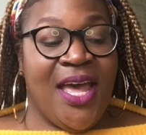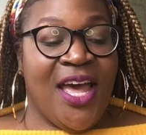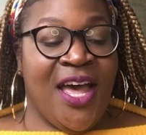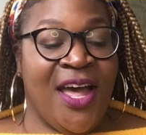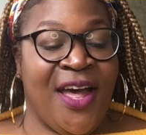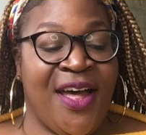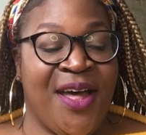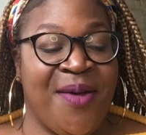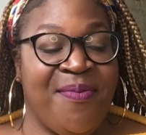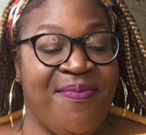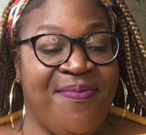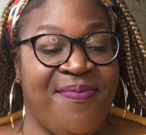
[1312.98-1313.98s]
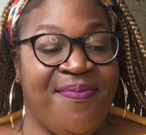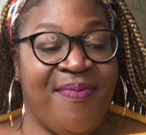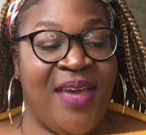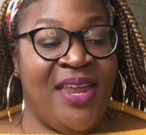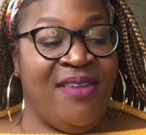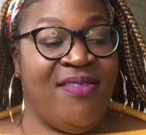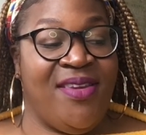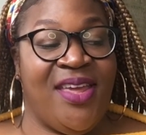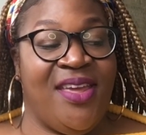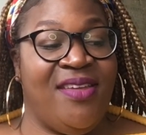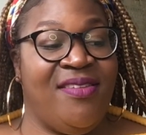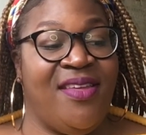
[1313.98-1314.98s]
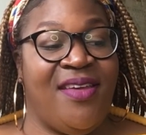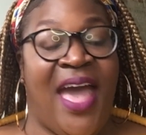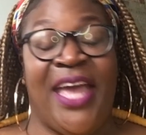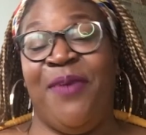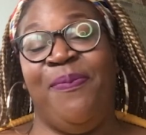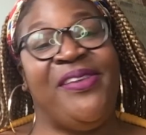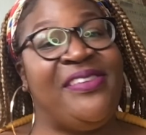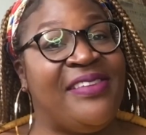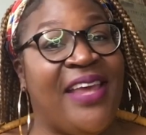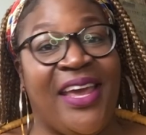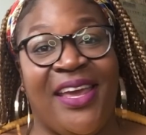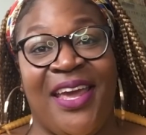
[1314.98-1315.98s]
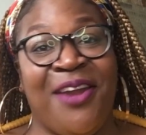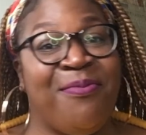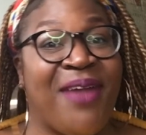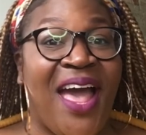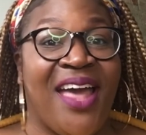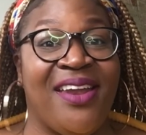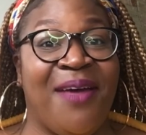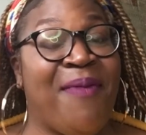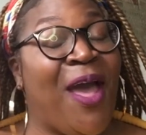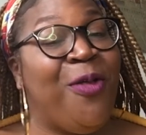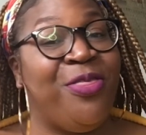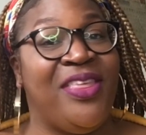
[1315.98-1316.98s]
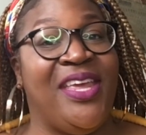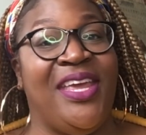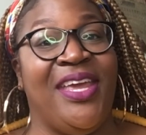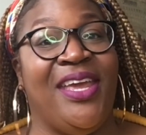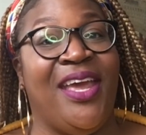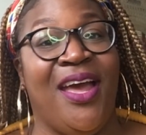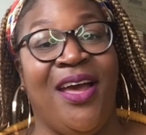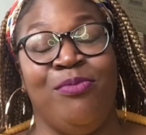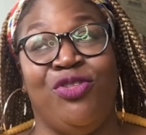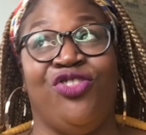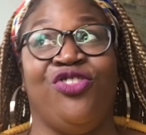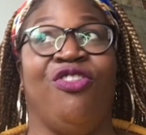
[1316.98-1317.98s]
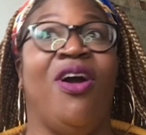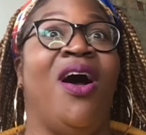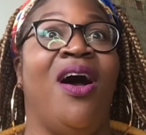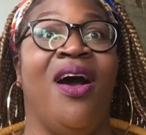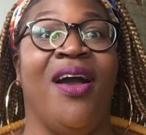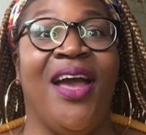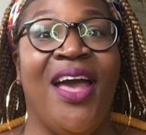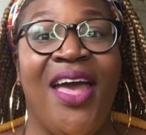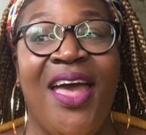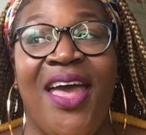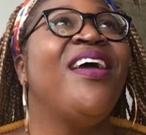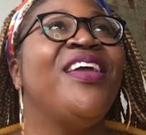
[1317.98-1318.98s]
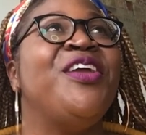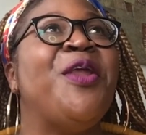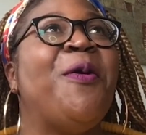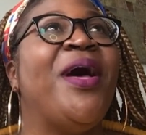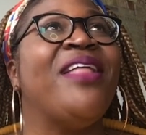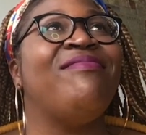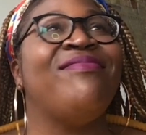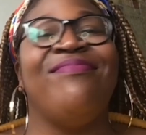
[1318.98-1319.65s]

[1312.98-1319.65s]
Um, and I could be sick and I'm not. I'm healthy, I'm strong, you know what?